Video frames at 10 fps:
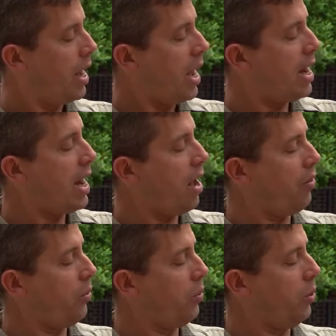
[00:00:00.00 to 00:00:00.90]
And now
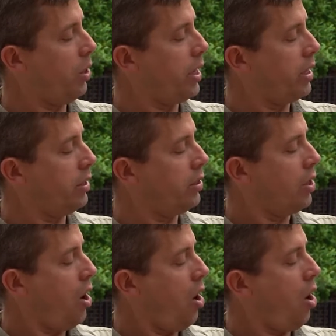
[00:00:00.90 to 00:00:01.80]
the rule is
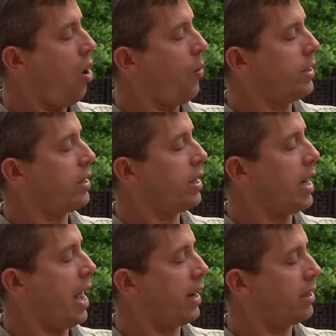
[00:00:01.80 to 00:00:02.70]
always
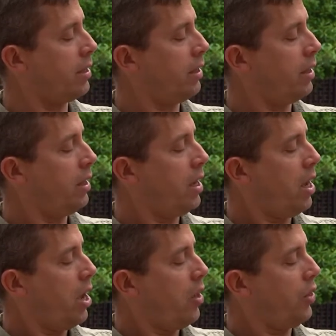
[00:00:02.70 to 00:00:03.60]
connect
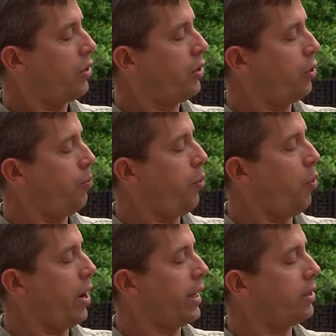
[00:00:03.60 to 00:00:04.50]
the two
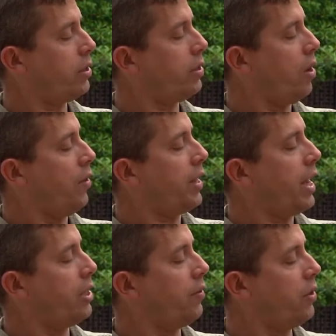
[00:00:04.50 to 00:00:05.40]
points on the
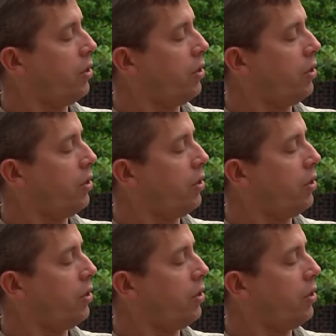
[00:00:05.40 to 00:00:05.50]
edge of the